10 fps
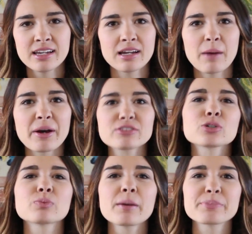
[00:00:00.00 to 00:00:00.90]
about
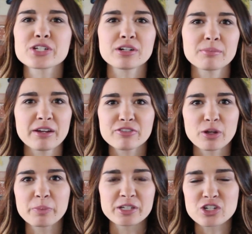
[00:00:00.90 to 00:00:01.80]
to rupture my
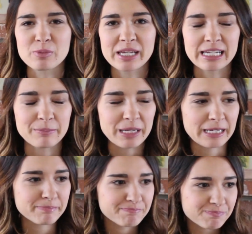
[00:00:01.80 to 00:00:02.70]
fallopian tube at any minute.